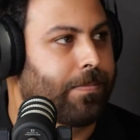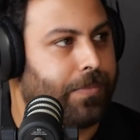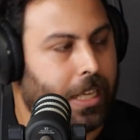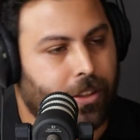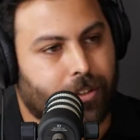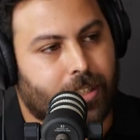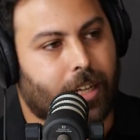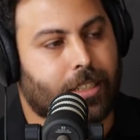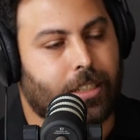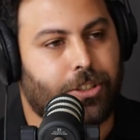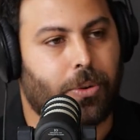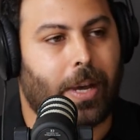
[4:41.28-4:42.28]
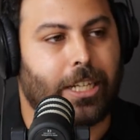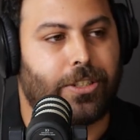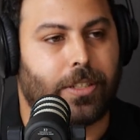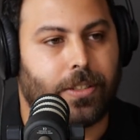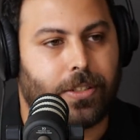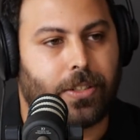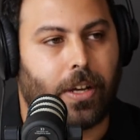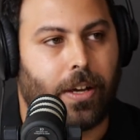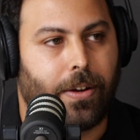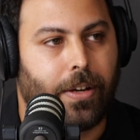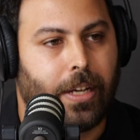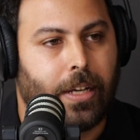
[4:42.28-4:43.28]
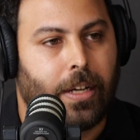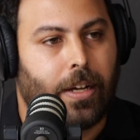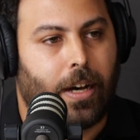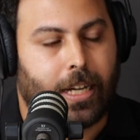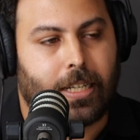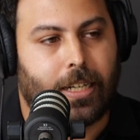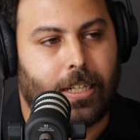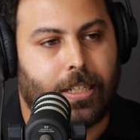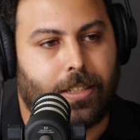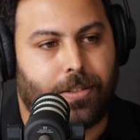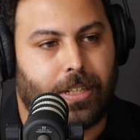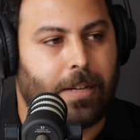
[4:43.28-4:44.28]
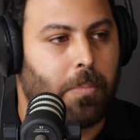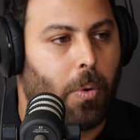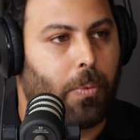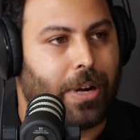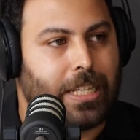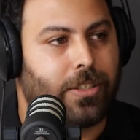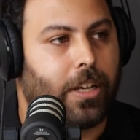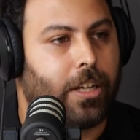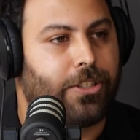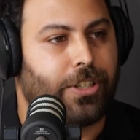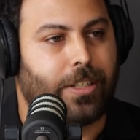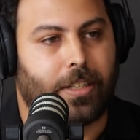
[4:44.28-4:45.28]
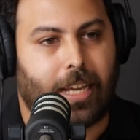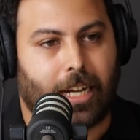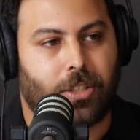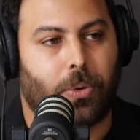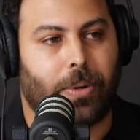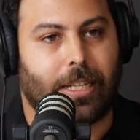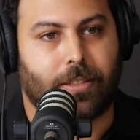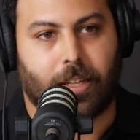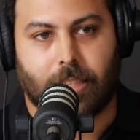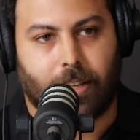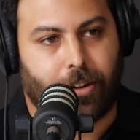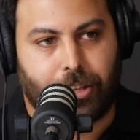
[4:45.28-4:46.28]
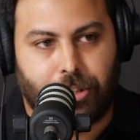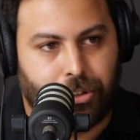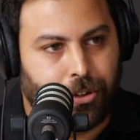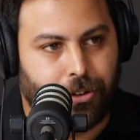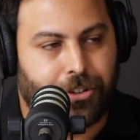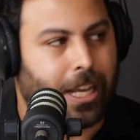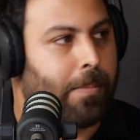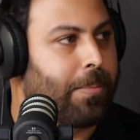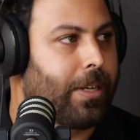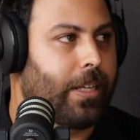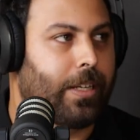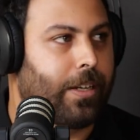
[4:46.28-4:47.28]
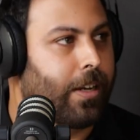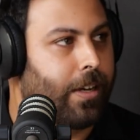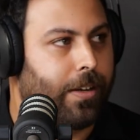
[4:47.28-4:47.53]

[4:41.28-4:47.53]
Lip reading: in those kind of situations. So I kind of did more research into Tac Toys. Like, they're a huge company,